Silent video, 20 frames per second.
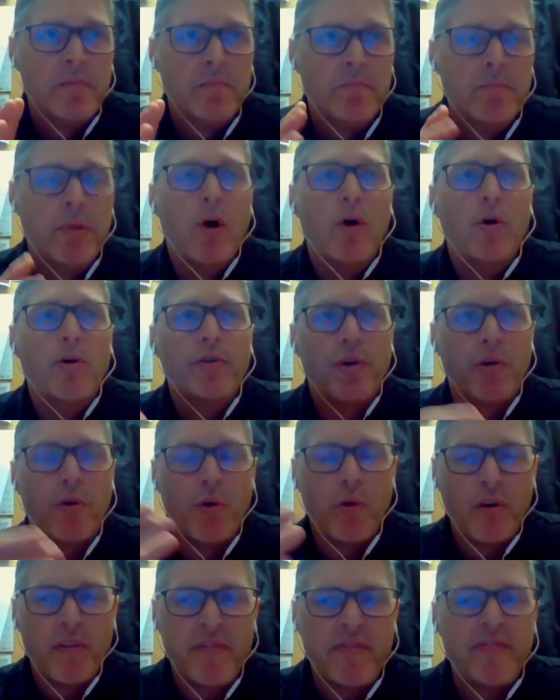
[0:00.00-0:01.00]
bode
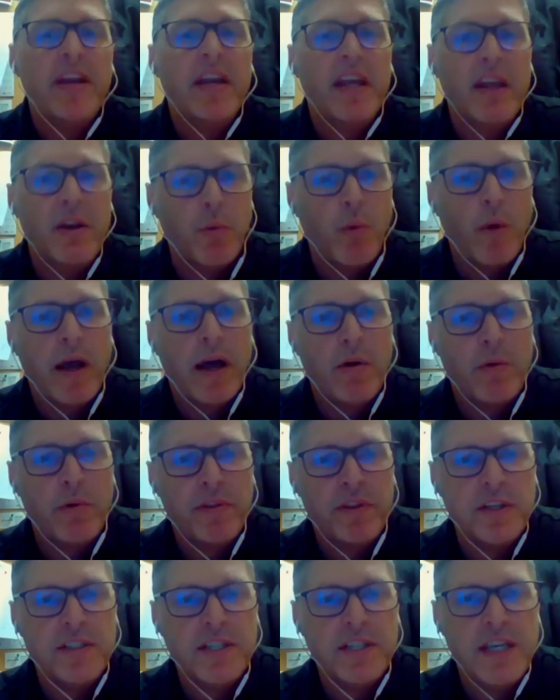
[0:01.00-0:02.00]
or fit in well
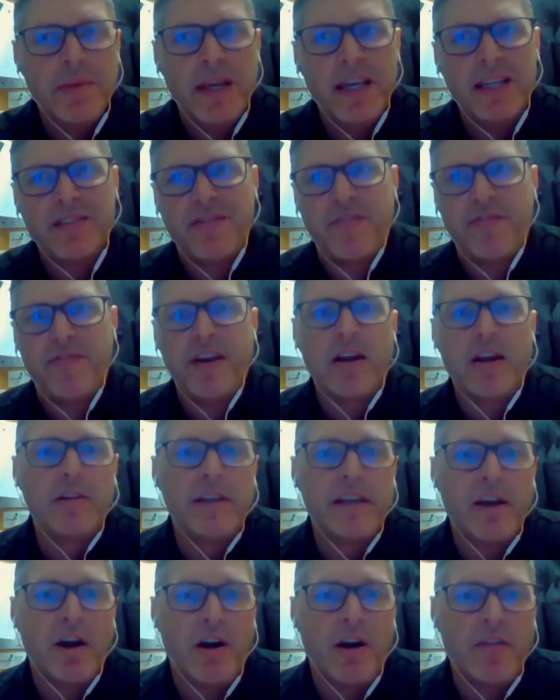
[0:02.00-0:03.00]
with the team, it's
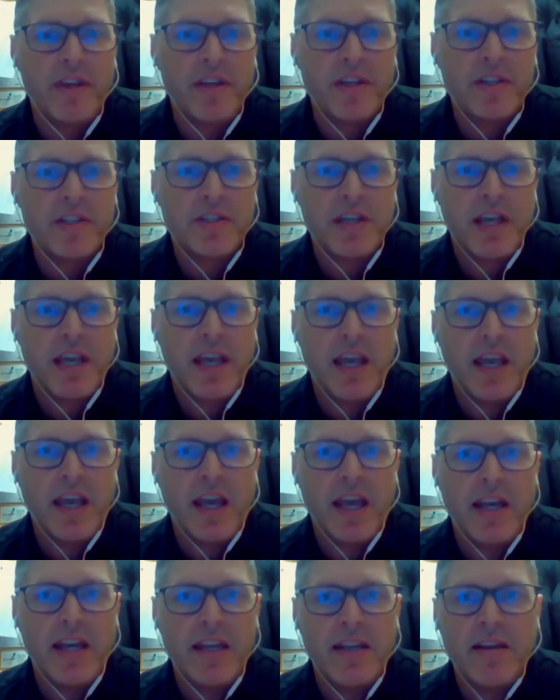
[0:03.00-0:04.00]
fairly obvious,
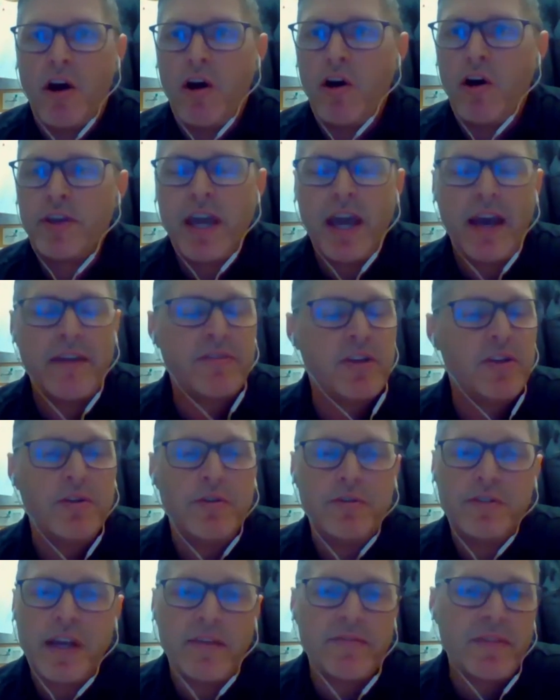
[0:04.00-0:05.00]
and all you have to do
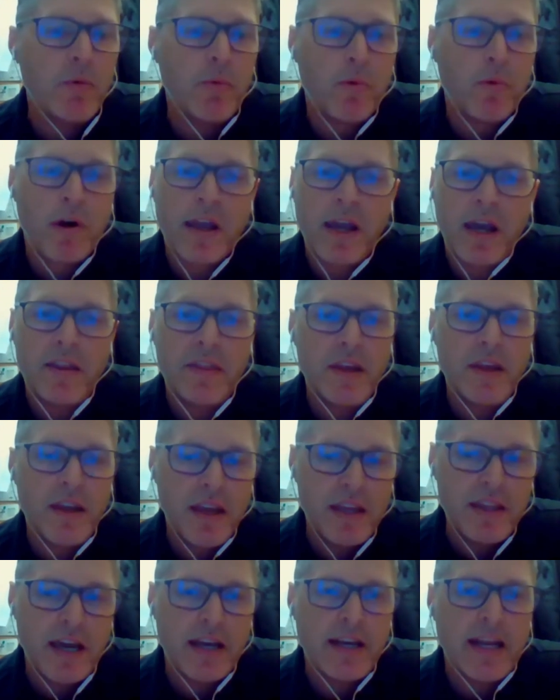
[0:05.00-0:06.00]
is have that work ethic
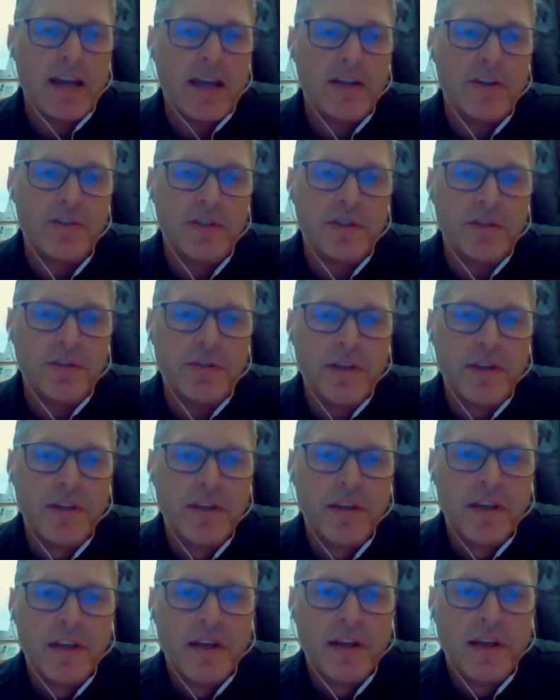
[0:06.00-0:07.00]
and that attitude.
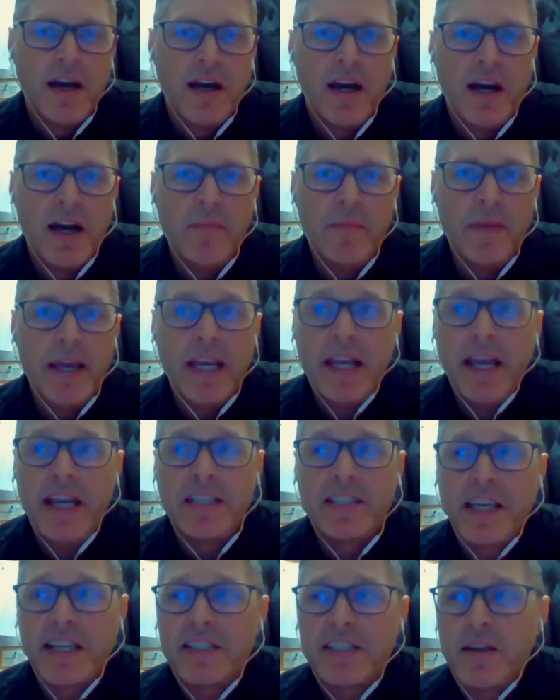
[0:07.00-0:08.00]

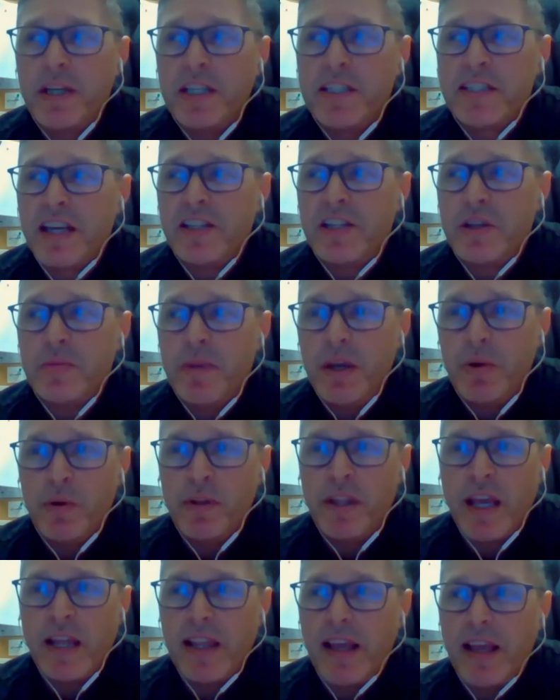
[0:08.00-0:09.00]
It's like somebody said to me
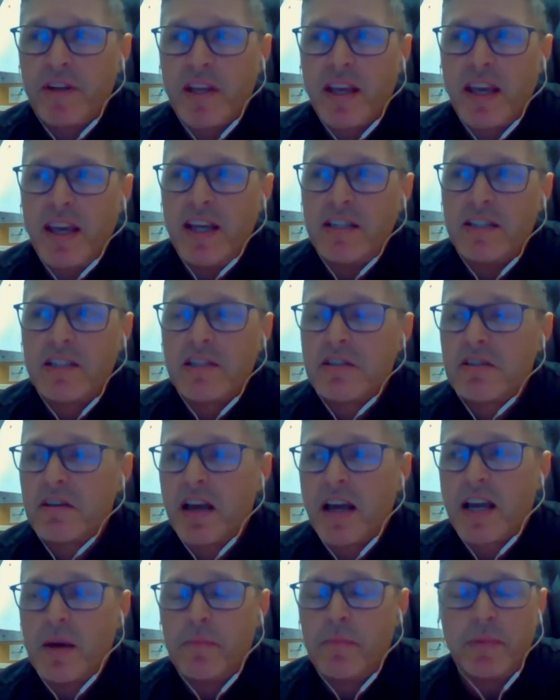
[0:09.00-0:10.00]
when they left Kits
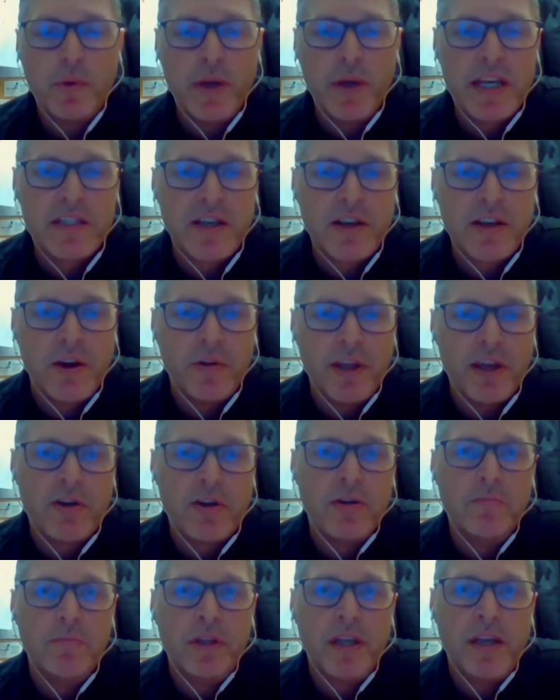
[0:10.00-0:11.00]
a couple of weeks ago, they
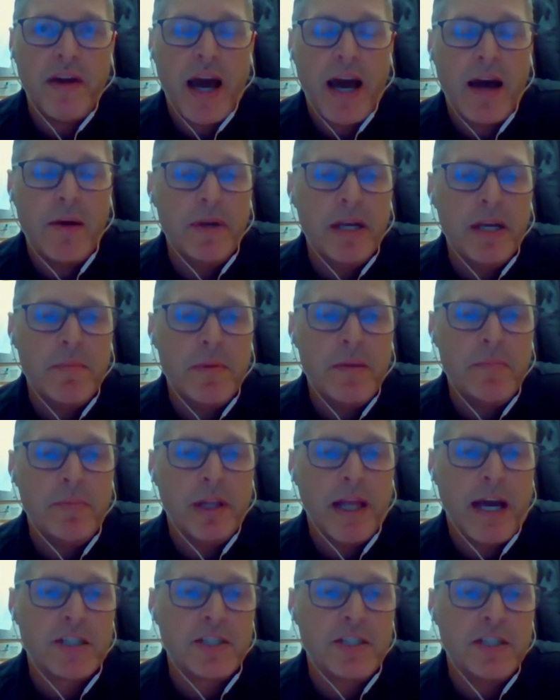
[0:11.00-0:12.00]
couldn't believe how many
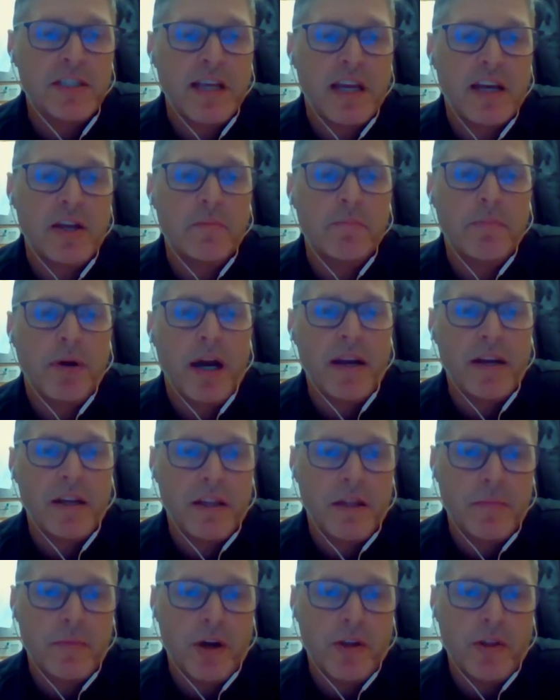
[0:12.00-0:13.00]
people actually said goodbye to
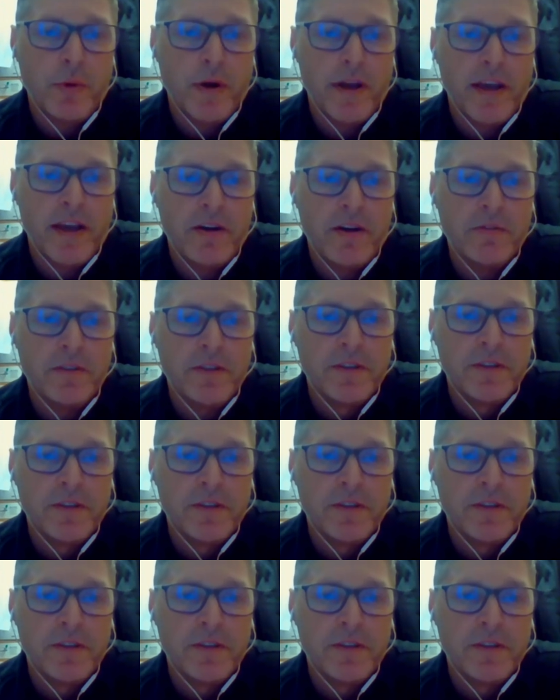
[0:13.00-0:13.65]
them on the way out.